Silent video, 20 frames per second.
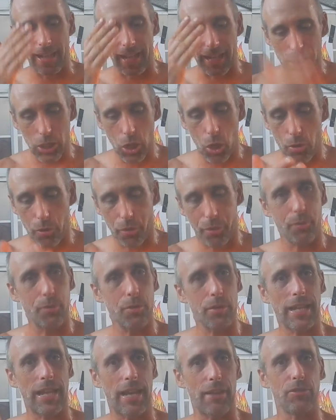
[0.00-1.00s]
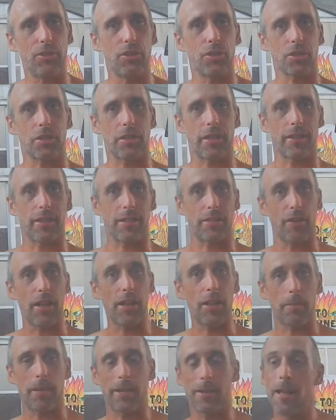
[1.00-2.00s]
and go through the evolution of the
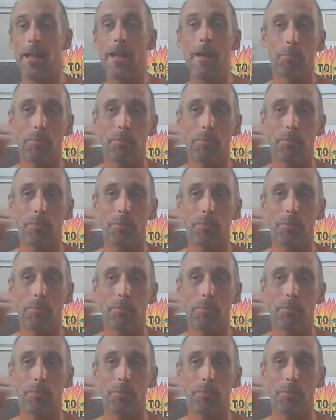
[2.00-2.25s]
development